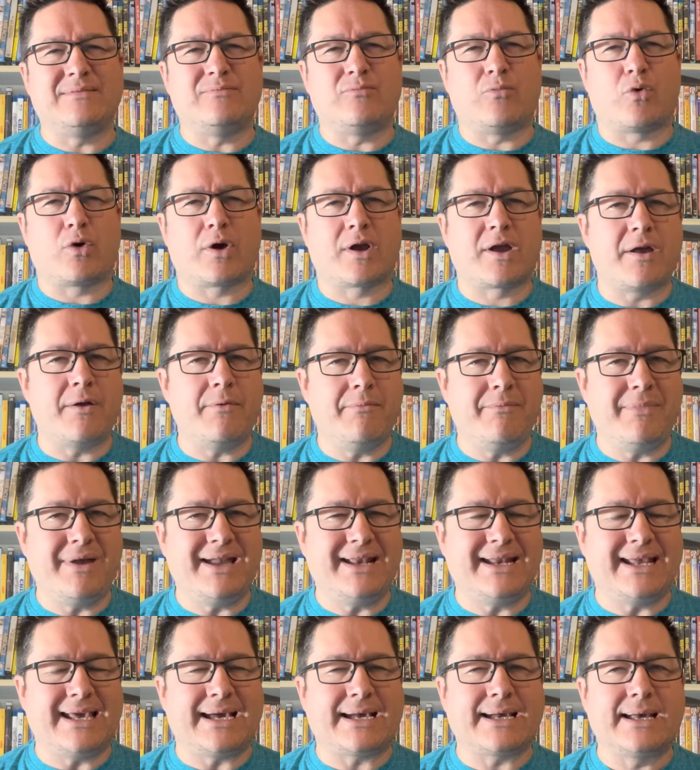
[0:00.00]
more
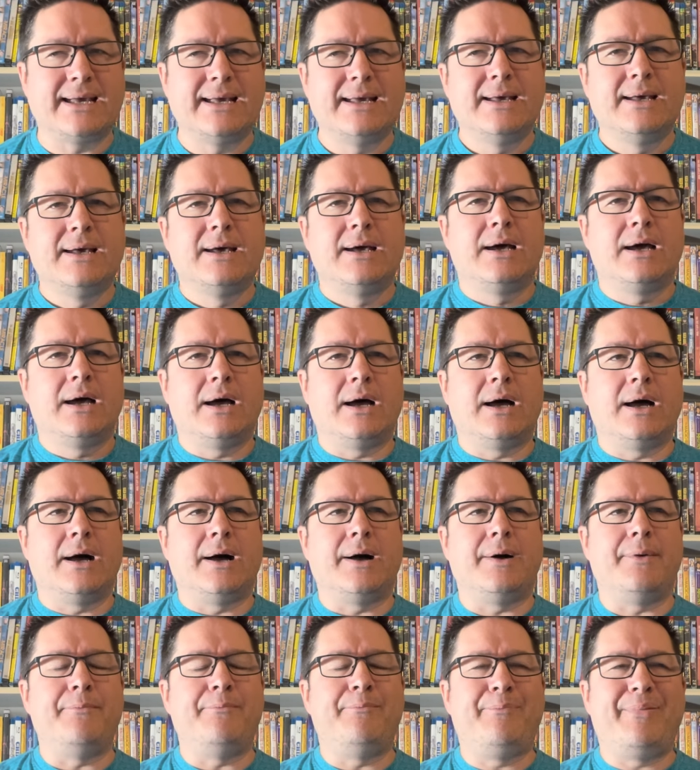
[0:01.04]
comedic.
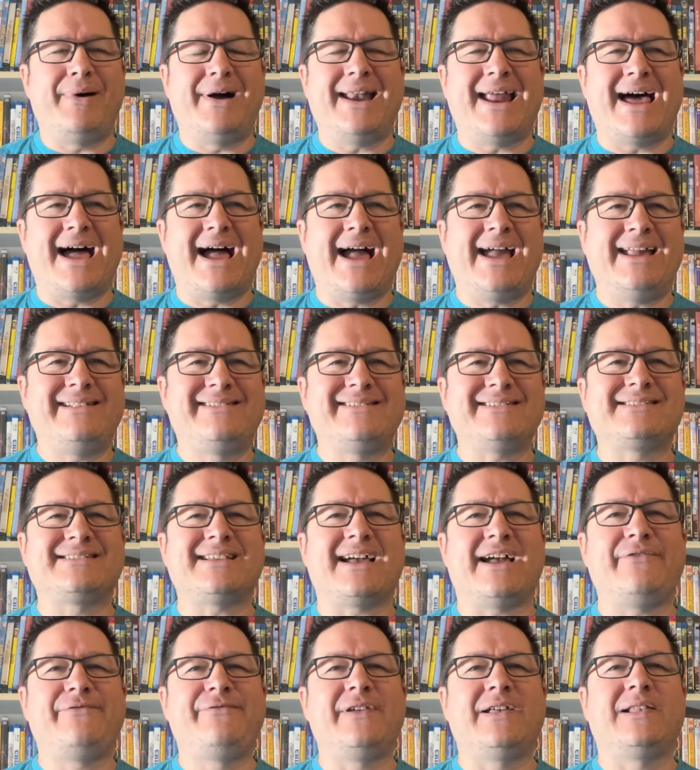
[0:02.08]
Um, but I just,
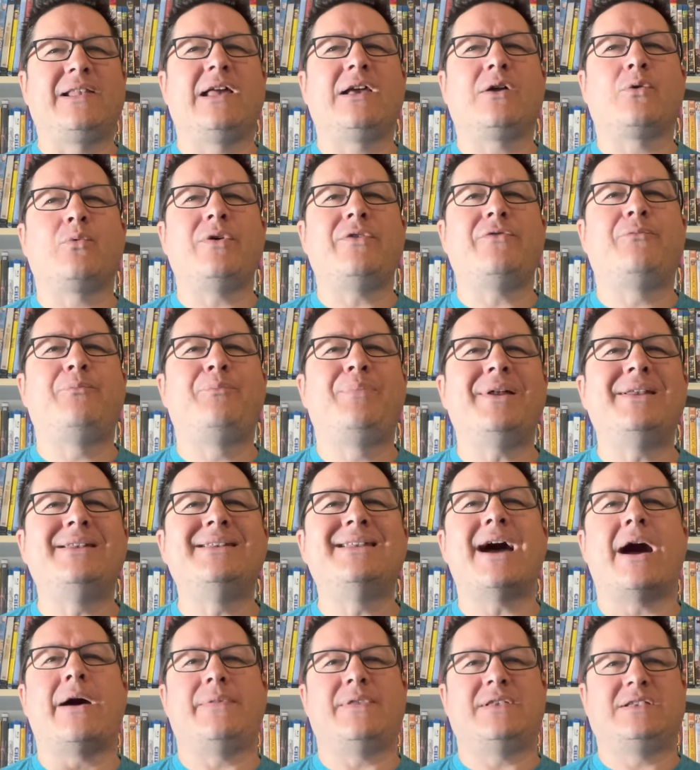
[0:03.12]
I feel like we've been
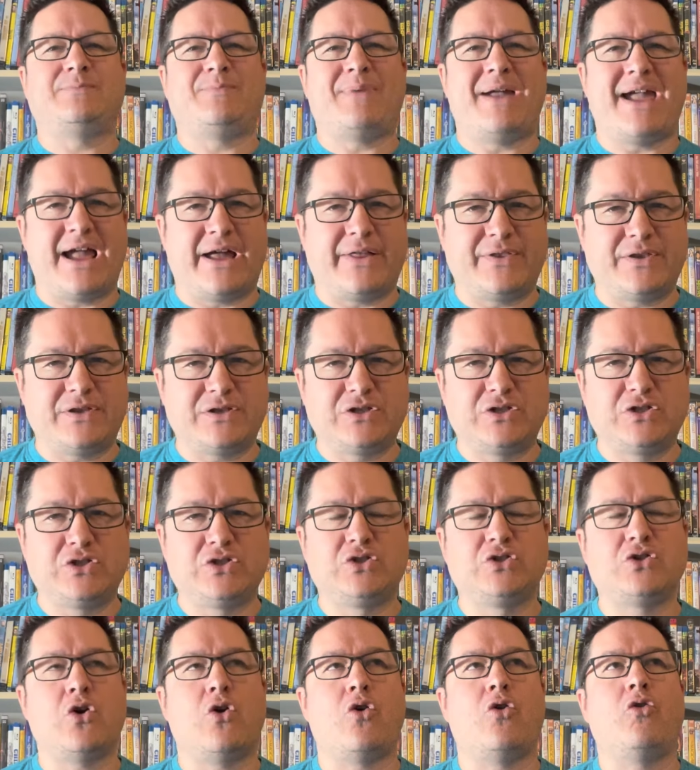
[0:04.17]
down this path
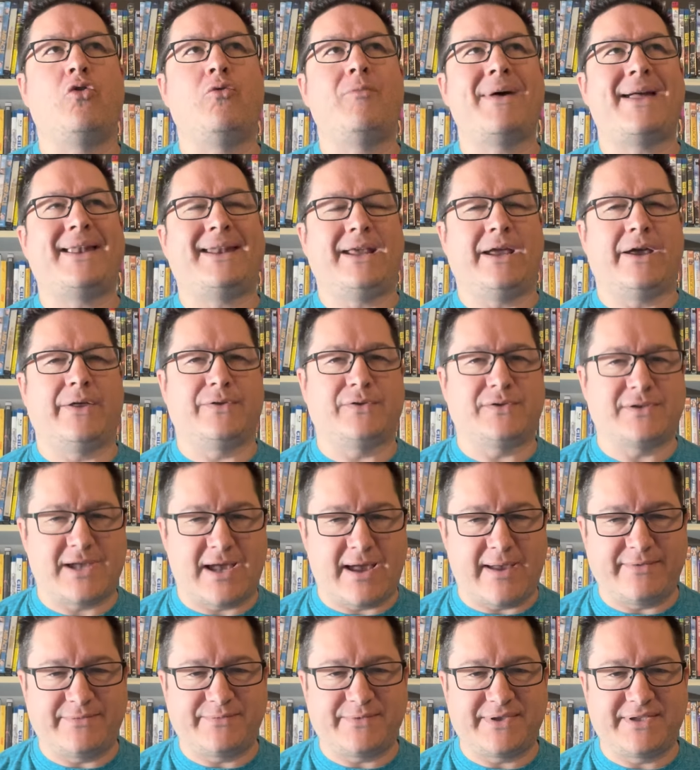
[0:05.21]
so many other
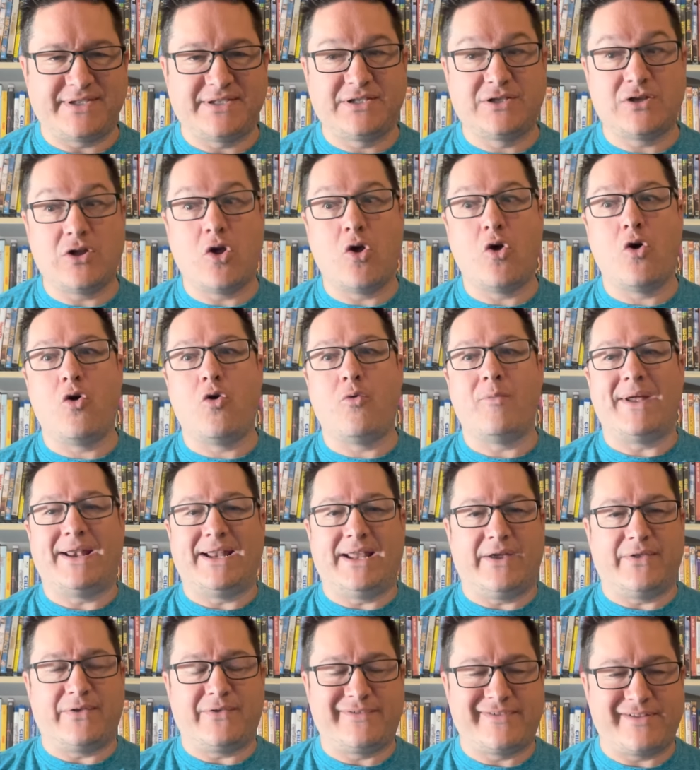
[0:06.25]
times with so
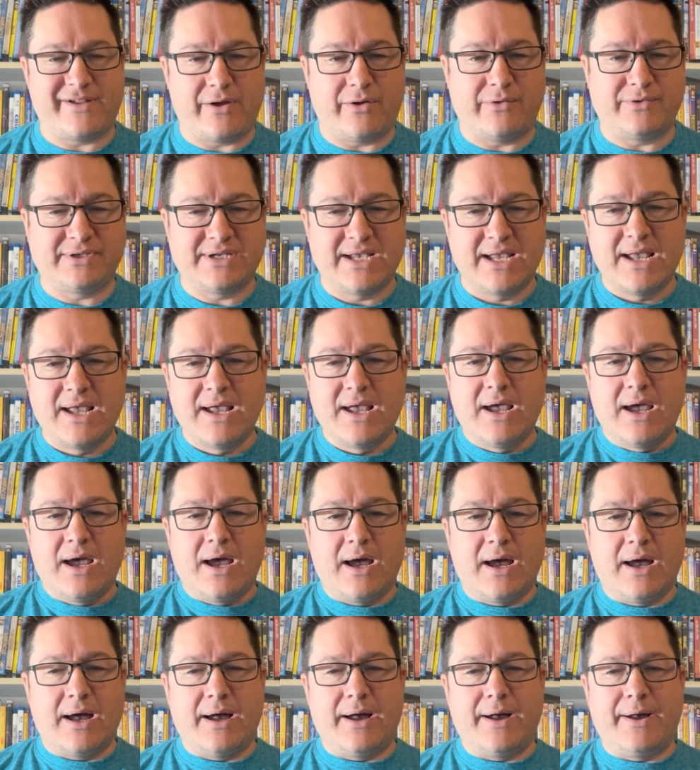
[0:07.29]
many other shows
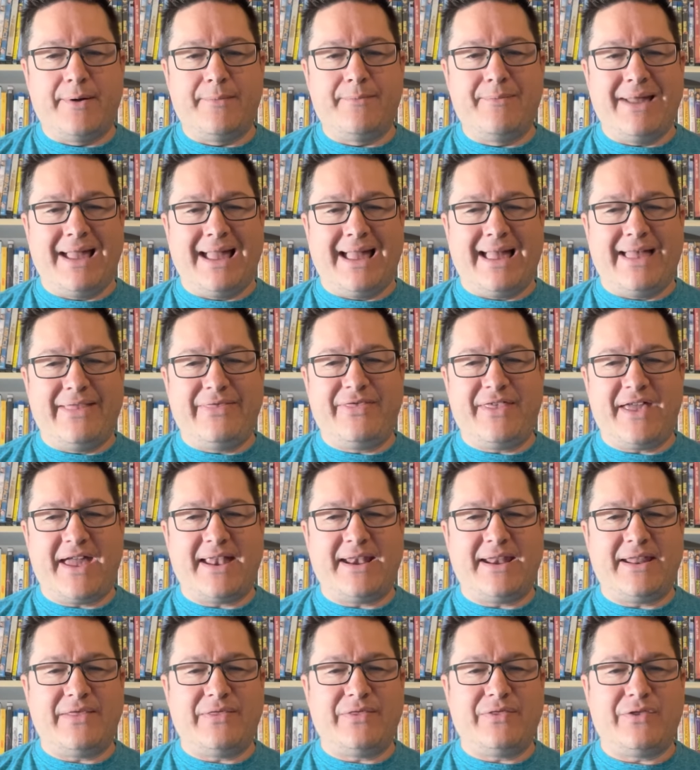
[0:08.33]
um,
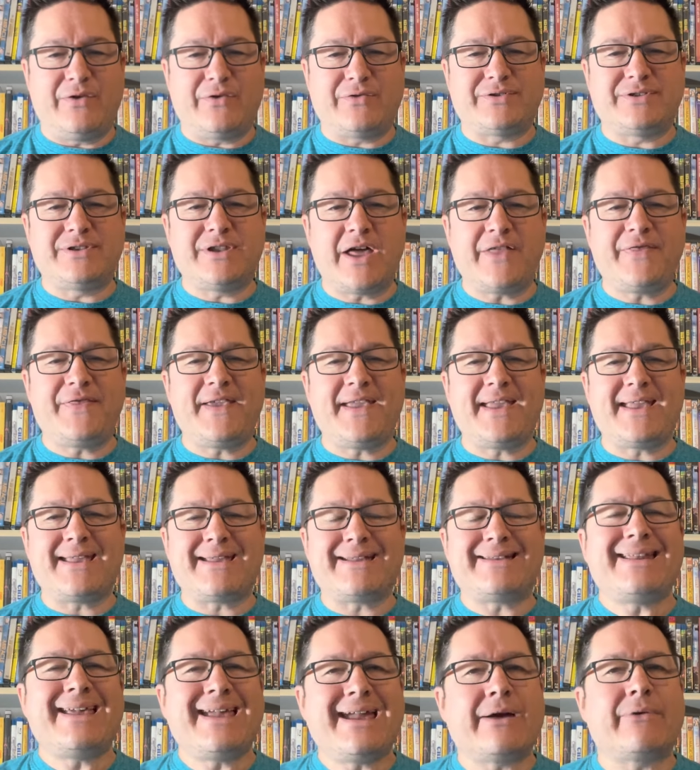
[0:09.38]
that there's nothing
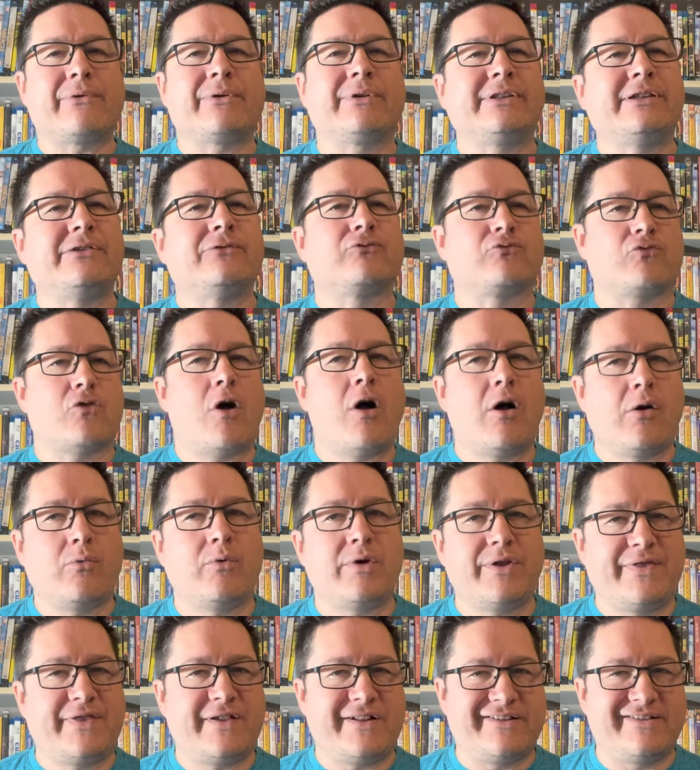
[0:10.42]
inherently wrong
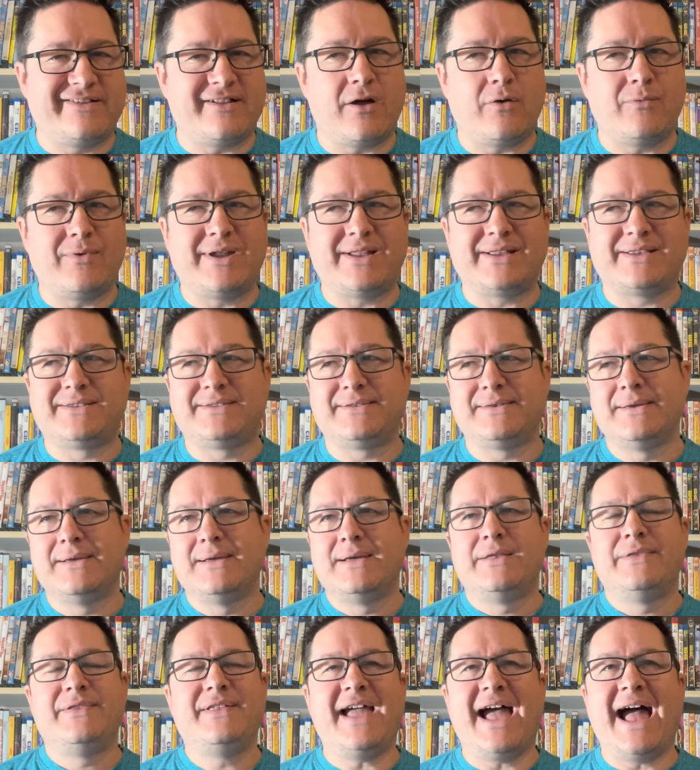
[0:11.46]
with this show. It's,
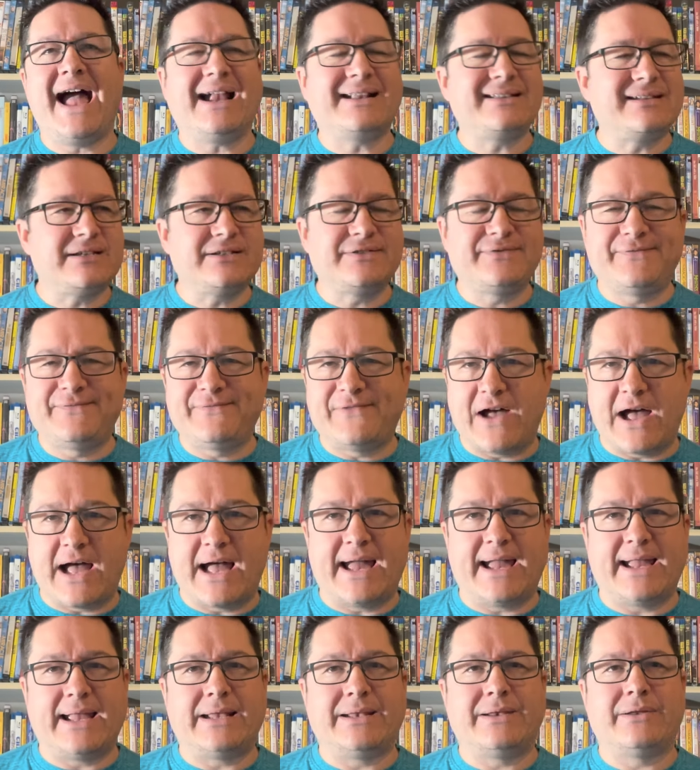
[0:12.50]
the acting's
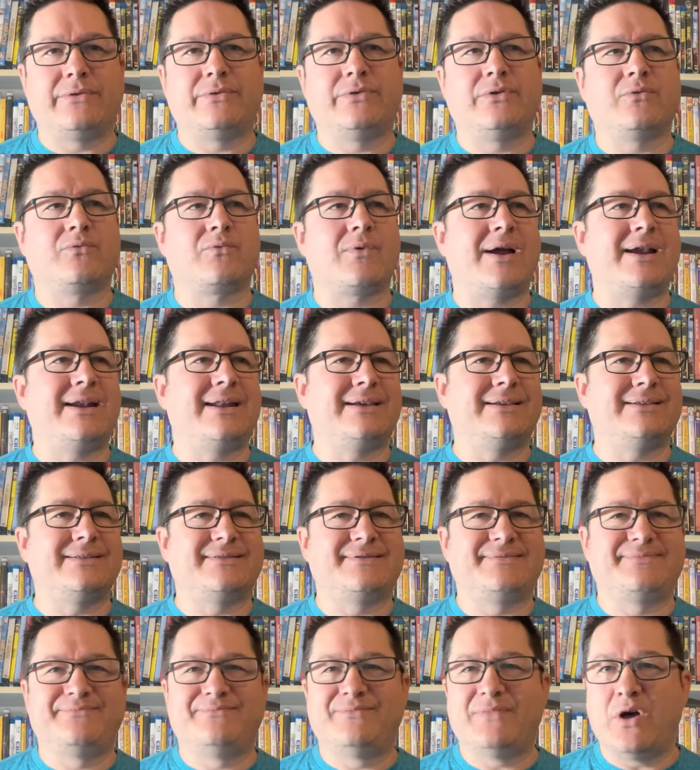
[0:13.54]
fine, the writing
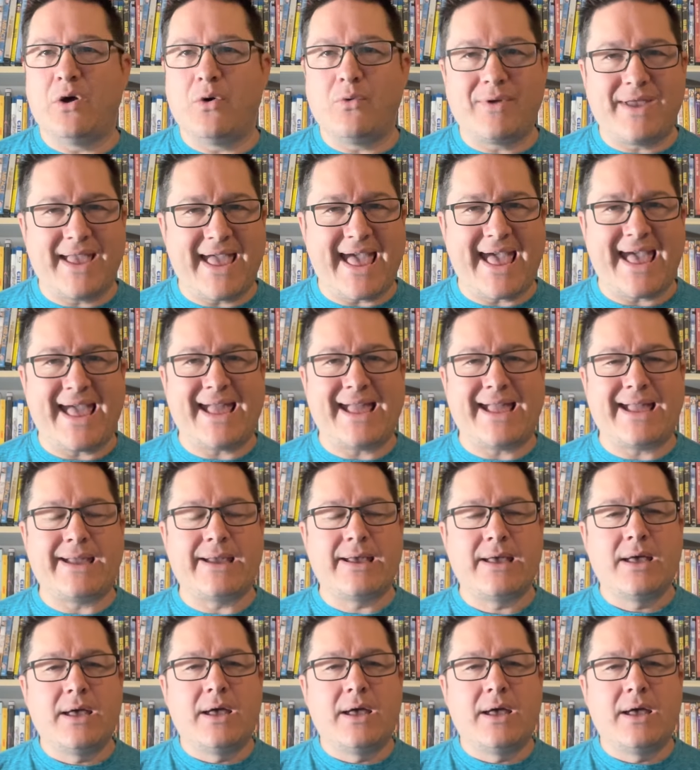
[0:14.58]
is okay.